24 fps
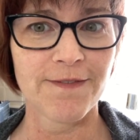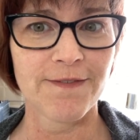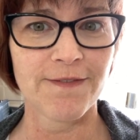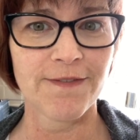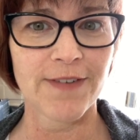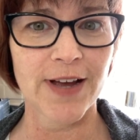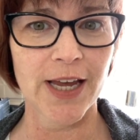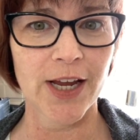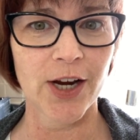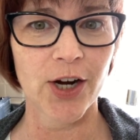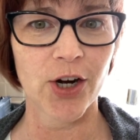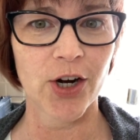
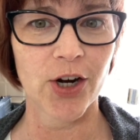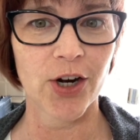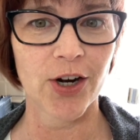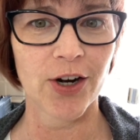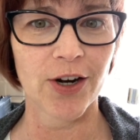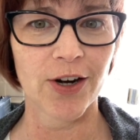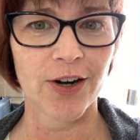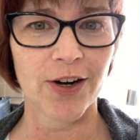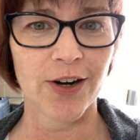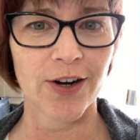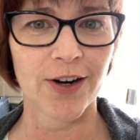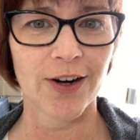fire.
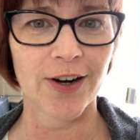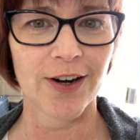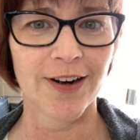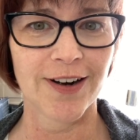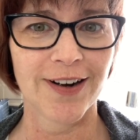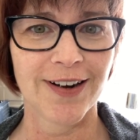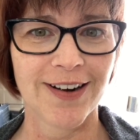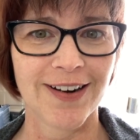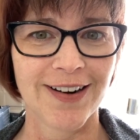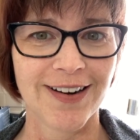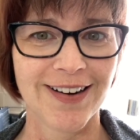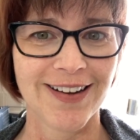
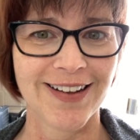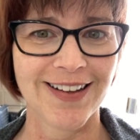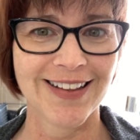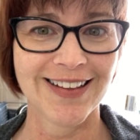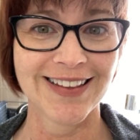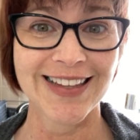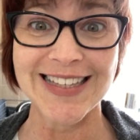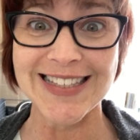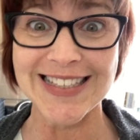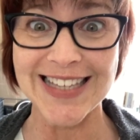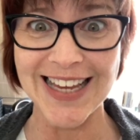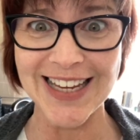
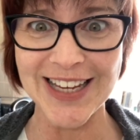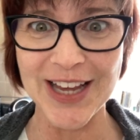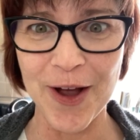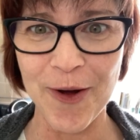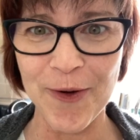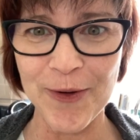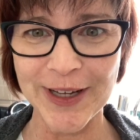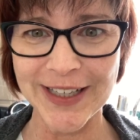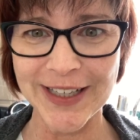Let's get going.